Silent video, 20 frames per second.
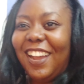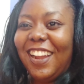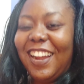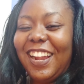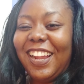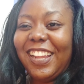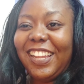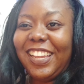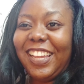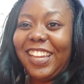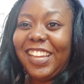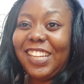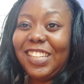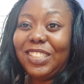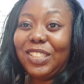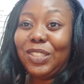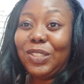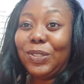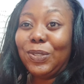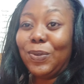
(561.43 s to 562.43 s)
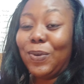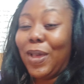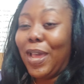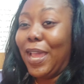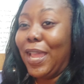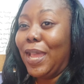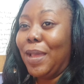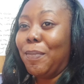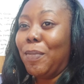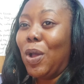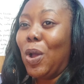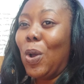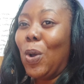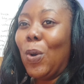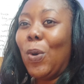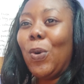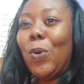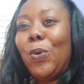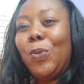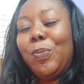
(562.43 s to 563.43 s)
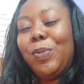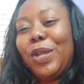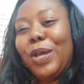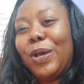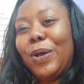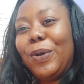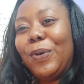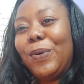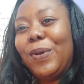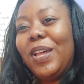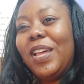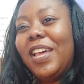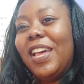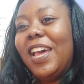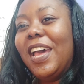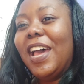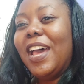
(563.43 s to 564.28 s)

Alright guys, so I am home now.